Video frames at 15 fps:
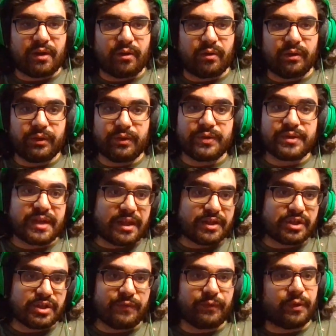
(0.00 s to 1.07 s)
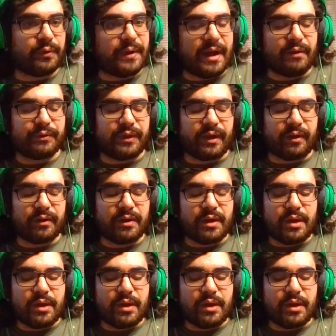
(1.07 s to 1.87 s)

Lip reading: are a little sketchy floating out there.